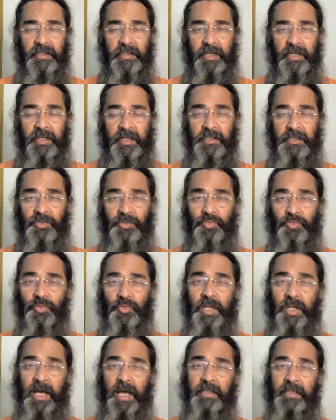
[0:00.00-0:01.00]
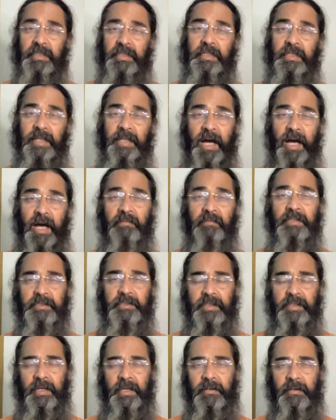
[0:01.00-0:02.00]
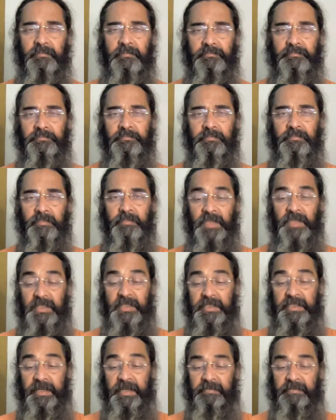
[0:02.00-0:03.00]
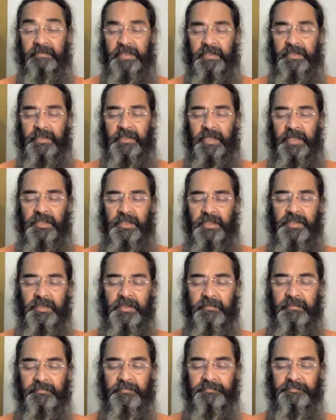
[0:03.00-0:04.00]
Here is Turiya Tita Avastha, the seventh state.